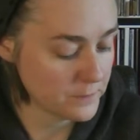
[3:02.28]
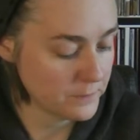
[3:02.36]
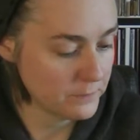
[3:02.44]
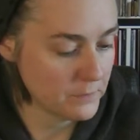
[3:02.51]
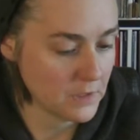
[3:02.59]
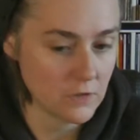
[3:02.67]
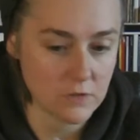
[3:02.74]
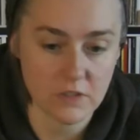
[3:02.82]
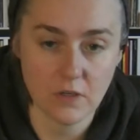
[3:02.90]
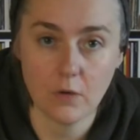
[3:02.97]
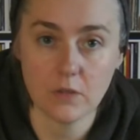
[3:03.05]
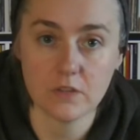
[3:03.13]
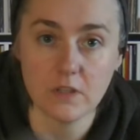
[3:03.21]
because I
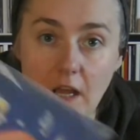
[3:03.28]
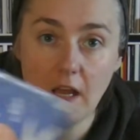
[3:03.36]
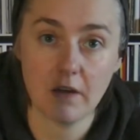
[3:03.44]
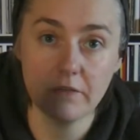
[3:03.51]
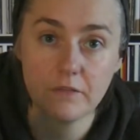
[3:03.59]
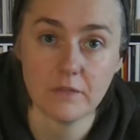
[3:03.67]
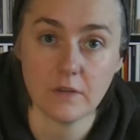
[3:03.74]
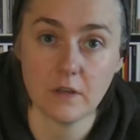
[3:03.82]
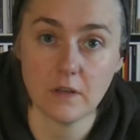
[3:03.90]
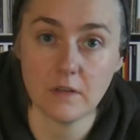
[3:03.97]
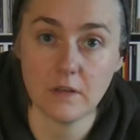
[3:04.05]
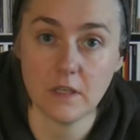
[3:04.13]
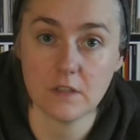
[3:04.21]
also have
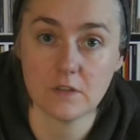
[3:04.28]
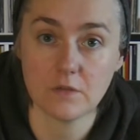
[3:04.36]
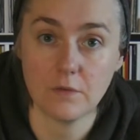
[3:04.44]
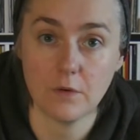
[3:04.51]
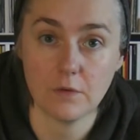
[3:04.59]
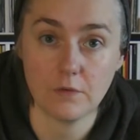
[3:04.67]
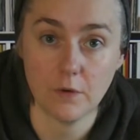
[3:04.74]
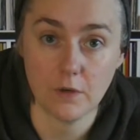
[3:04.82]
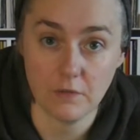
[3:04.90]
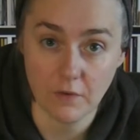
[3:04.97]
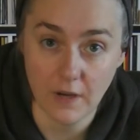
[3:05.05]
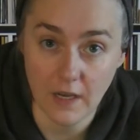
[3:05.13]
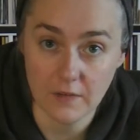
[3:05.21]
things for
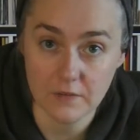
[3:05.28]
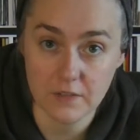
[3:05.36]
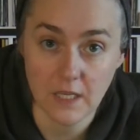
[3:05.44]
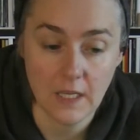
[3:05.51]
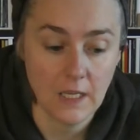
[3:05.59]
45s,